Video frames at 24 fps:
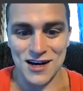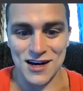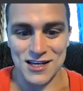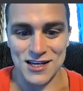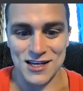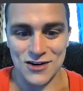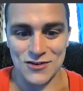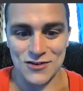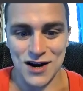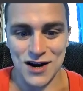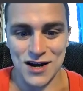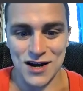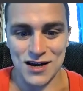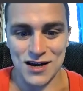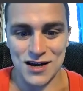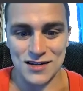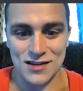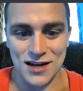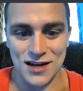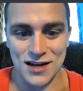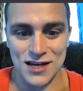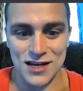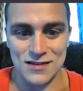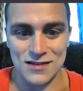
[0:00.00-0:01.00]
uh, here,
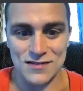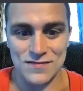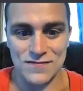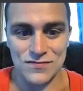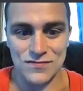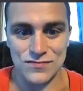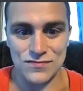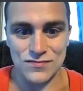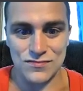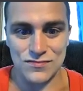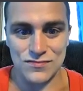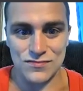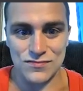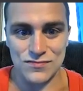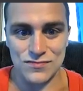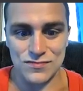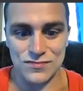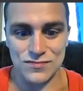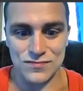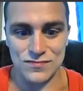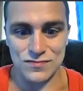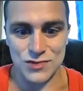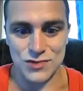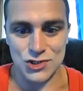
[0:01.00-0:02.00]
right, like,
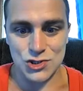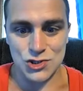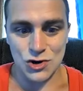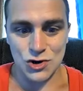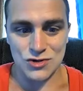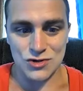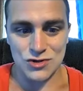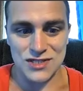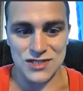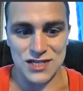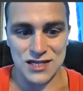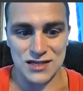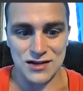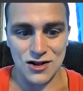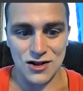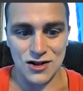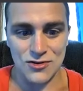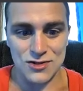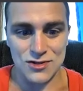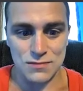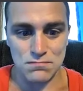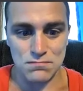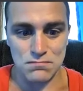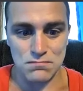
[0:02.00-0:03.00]
so ten
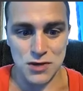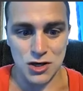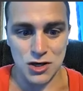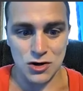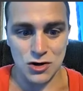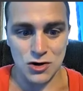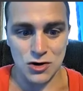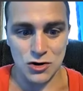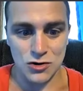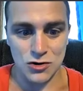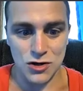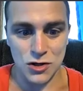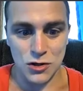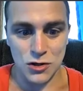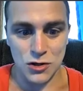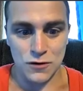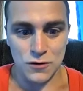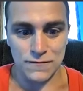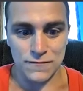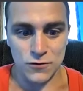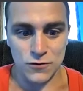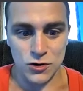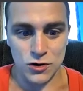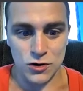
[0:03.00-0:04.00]
dollars a meal
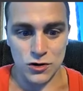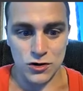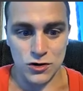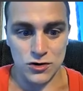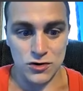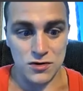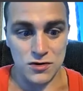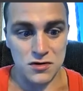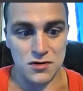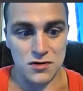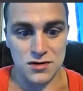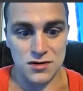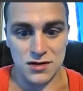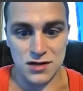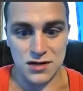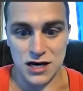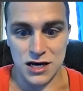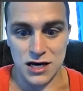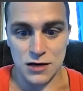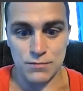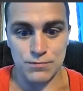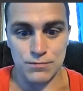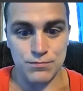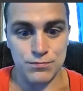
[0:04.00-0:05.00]
for
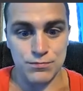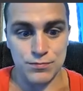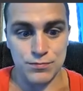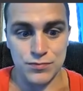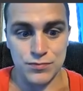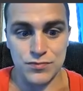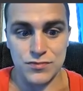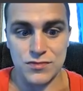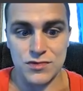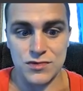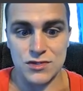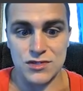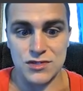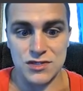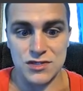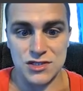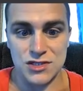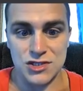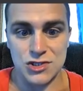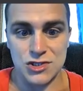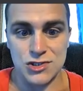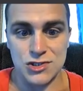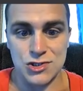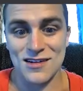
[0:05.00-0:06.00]
like,
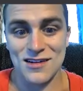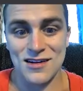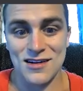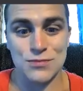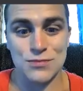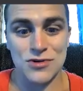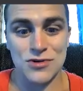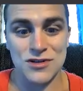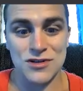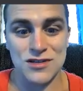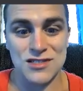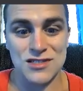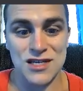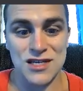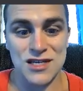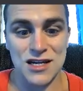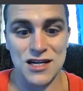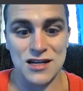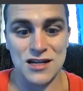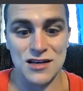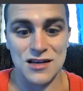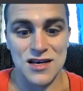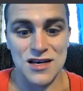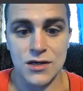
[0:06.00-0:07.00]
that's pretty
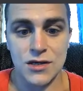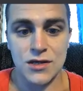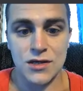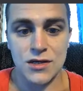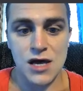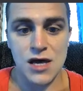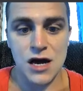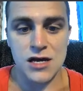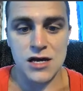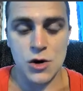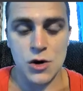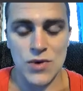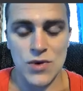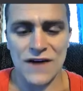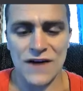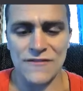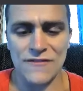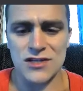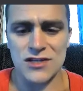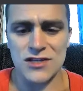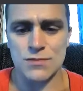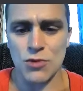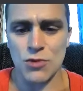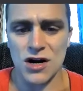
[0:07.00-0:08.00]
insane. Yeah, yeah, we
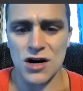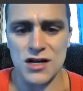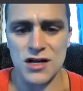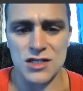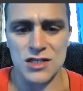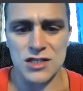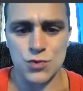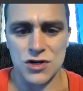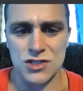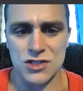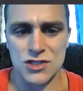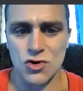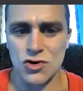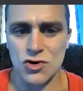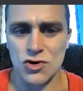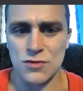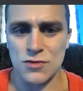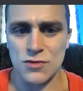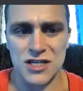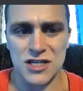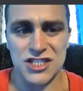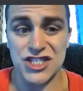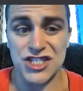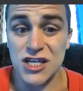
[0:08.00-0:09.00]
have these markets where it's going to
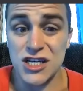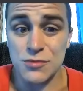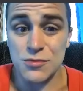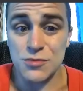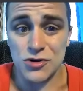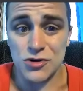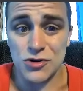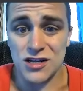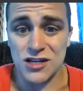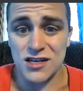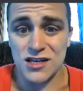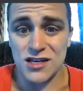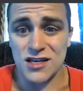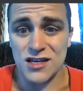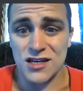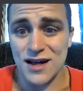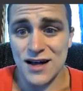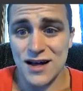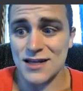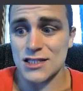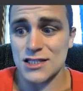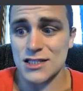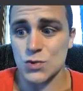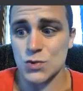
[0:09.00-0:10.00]
be cheaper to eat
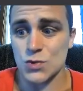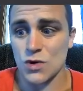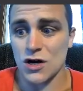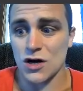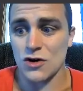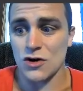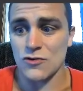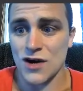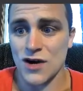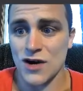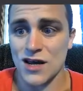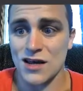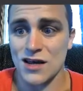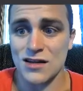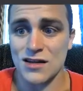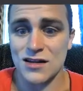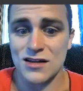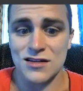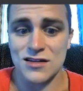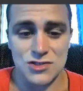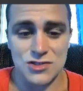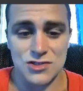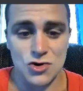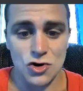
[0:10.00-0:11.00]
as well, right?
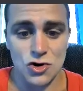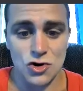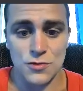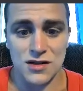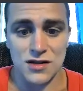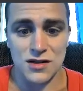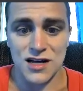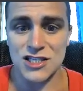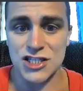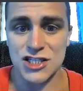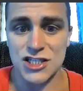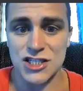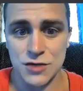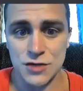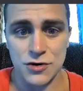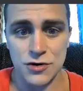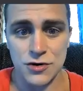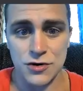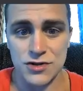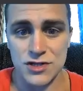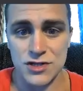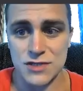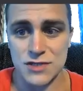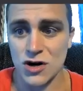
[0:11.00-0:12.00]
It's going to be a lot
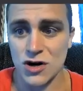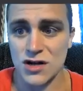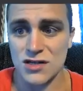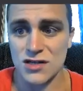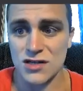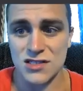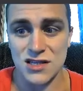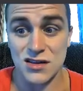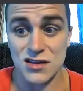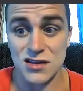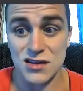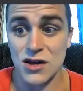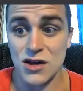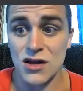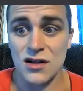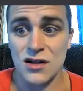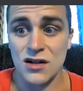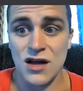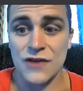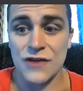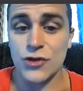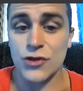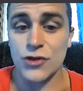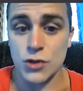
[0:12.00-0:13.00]
cheaper at these markets,
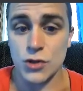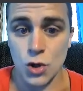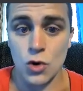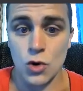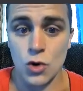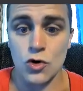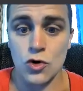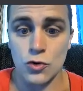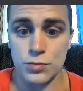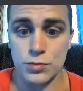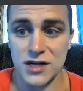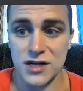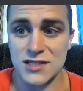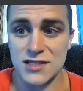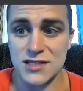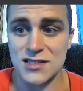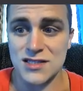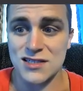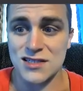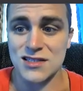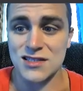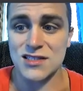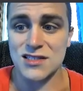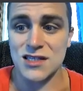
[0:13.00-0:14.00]
the local
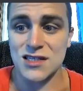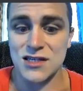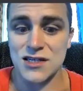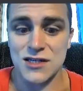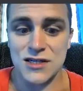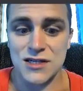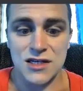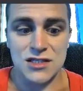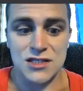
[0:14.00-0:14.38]
places.